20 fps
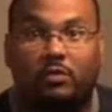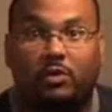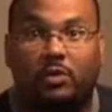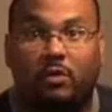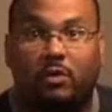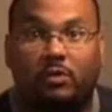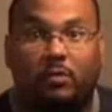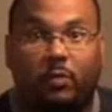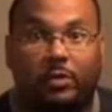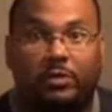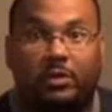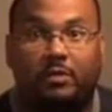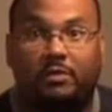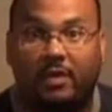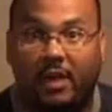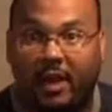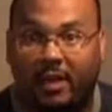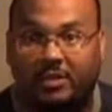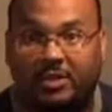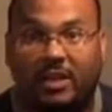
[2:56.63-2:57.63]
2 years with the
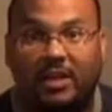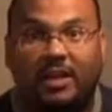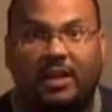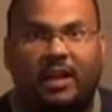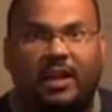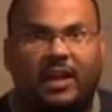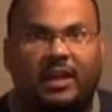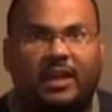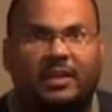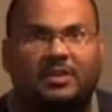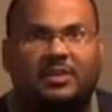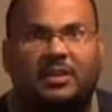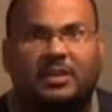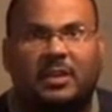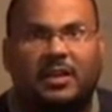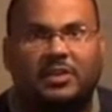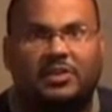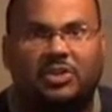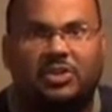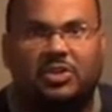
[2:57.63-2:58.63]
Ducks, and
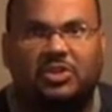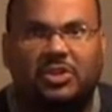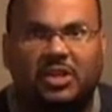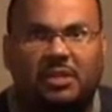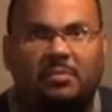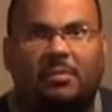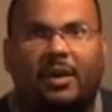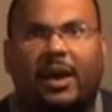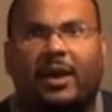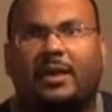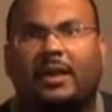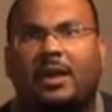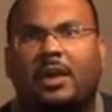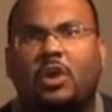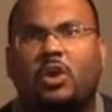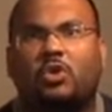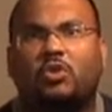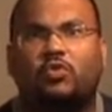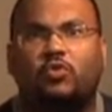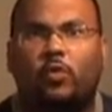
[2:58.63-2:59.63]
it just seemed like
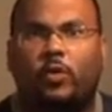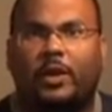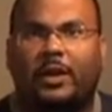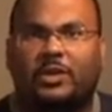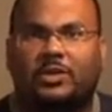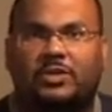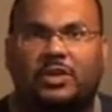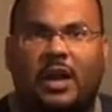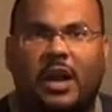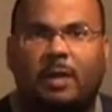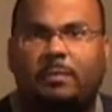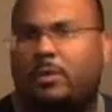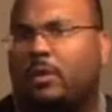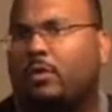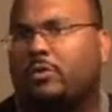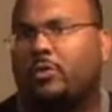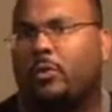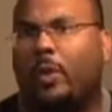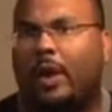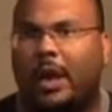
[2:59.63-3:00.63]
during his time
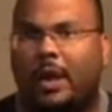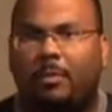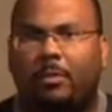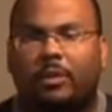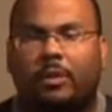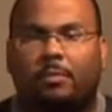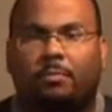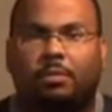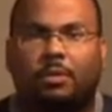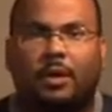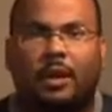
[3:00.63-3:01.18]
there, they're able to